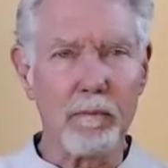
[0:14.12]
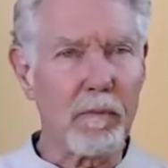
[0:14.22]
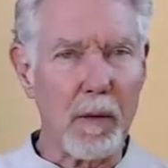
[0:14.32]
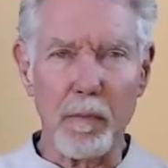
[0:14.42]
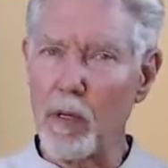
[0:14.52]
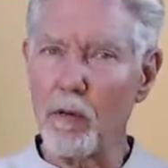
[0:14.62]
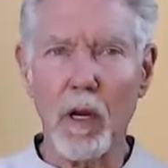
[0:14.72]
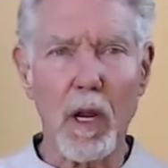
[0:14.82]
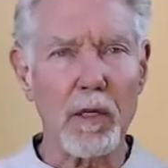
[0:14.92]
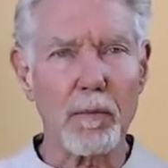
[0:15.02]
can be
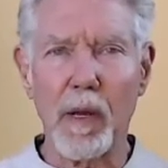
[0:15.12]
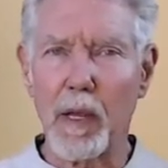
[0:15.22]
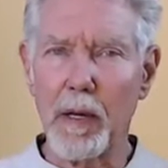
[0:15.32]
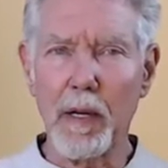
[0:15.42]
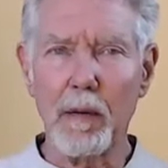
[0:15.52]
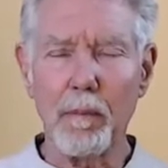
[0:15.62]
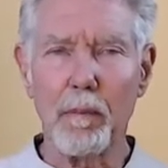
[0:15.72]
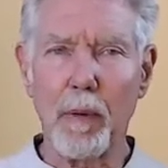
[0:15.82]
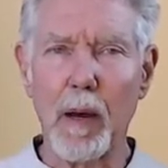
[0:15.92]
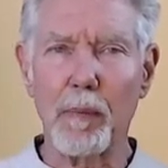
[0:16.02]
utilized by any
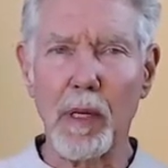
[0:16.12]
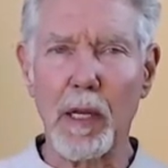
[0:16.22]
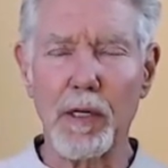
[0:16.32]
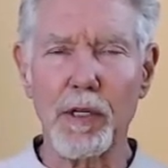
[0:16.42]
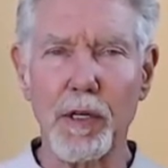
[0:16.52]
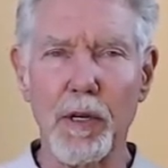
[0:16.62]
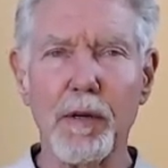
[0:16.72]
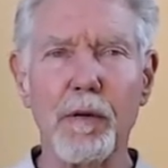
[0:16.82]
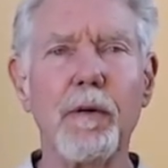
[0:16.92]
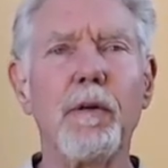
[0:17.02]

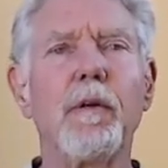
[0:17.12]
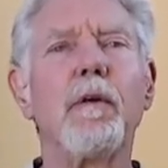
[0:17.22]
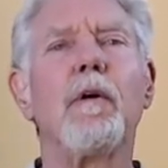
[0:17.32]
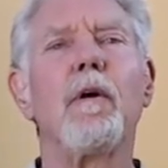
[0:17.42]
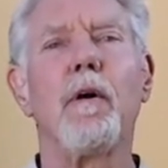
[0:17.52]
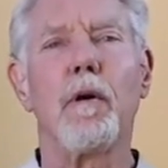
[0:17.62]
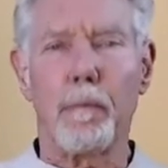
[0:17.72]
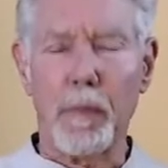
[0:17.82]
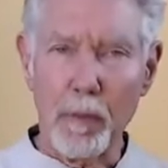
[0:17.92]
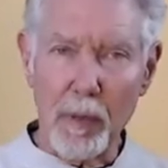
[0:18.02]
population,
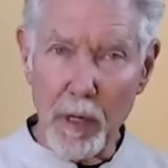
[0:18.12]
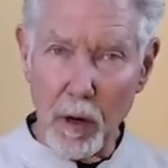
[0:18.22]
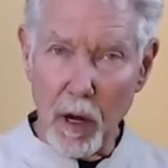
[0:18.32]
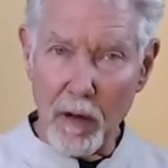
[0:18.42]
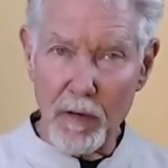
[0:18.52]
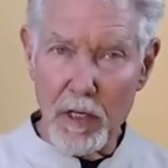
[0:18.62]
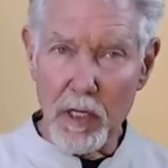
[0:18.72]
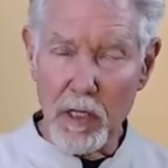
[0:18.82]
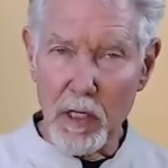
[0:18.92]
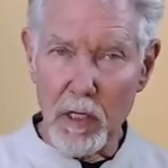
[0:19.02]
people in
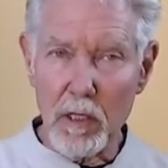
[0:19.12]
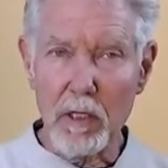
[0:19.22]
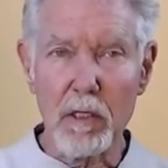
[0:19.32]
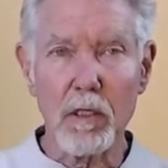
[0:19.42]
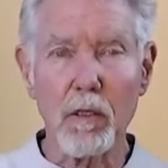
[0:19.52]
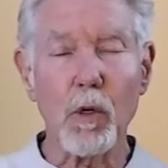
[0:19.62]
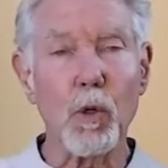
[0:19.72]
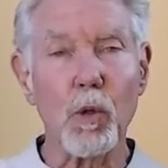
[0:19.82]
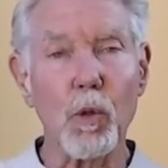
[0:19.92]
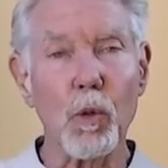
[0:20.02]
offices
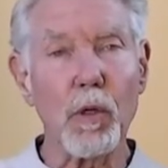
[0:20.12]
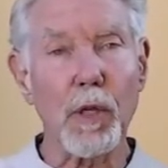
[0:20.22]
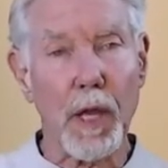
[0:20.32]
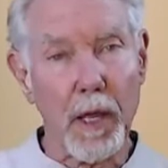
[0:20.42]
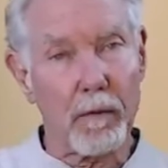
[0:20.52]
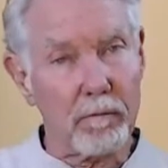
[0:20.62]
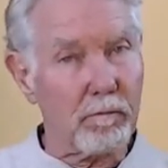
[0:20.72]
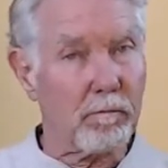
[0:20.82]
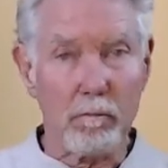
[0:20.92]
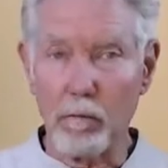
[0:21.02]
who can't
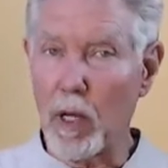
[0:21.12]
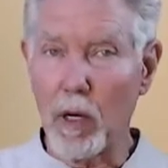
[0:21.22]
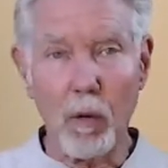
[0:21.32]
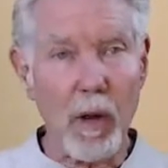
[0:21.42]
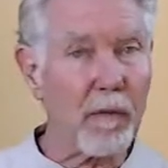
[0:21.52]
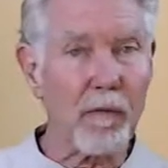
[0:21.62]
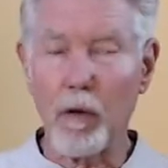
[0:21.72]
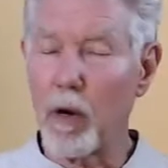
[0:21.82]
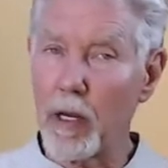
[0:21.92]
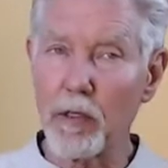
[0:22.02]
get away
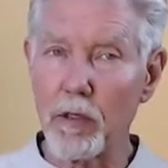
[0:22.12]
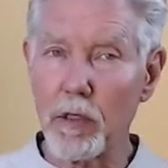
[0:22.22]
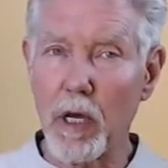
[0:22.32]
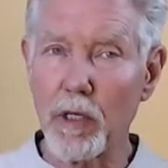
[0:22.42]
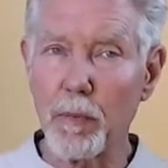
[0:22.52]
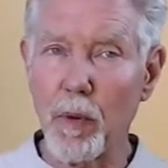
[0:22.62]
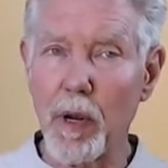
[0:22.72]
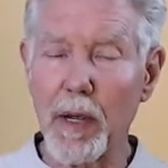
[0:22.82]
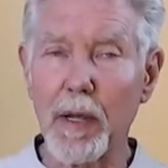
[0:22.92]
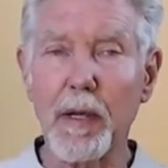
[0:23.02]
for an exercise
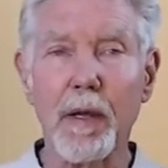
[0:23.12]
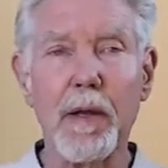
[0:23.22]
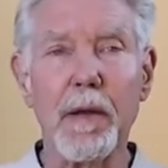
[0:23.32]
break,